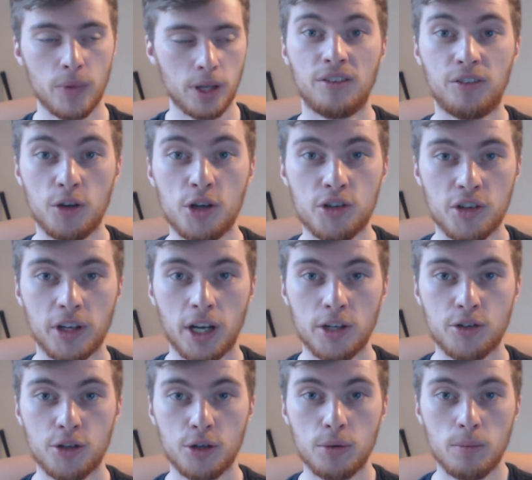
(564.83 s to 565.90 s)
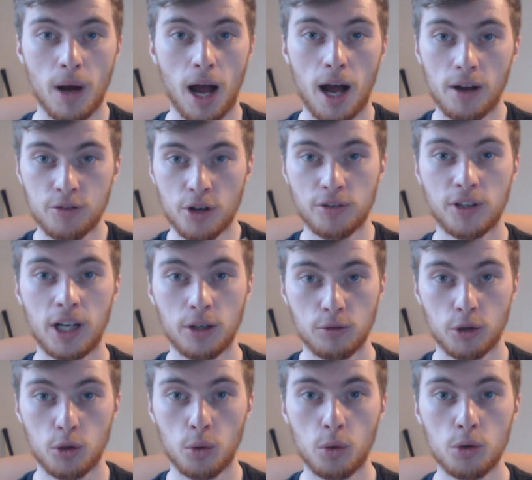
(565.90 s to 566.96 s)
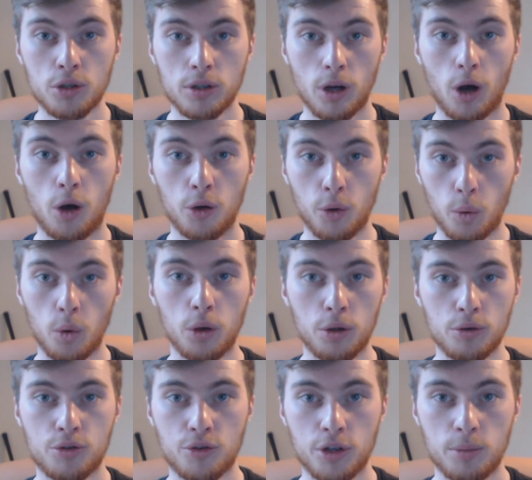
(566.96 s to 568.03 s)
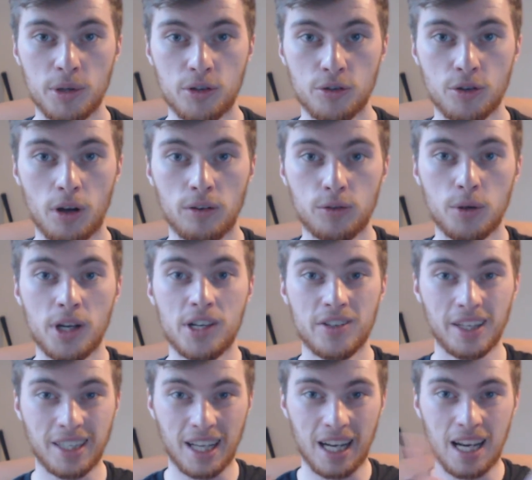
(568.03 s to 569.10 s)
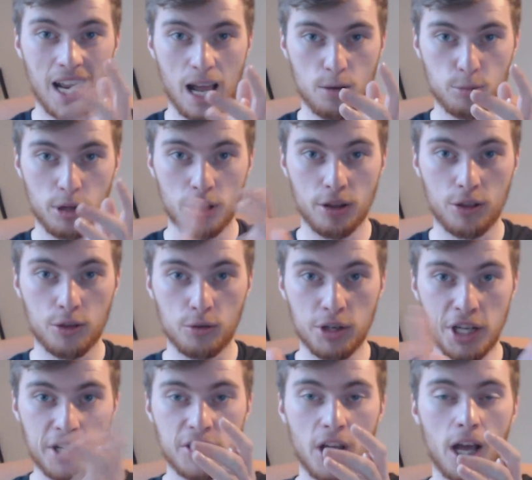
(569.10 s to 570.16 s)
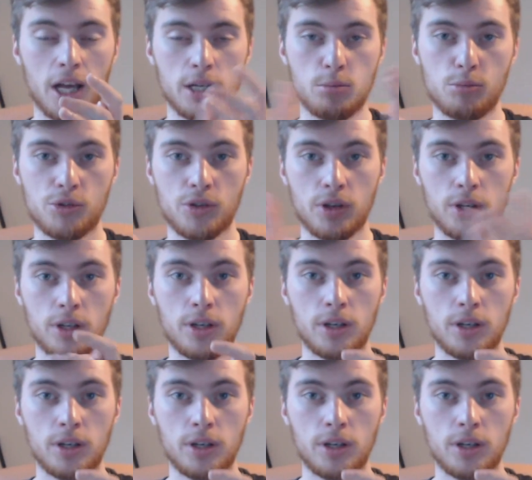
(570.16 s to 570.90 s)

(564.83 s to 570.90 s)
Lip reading: The first thing I do after I've clicked record on all of those 3 bits of software is I clap 3 times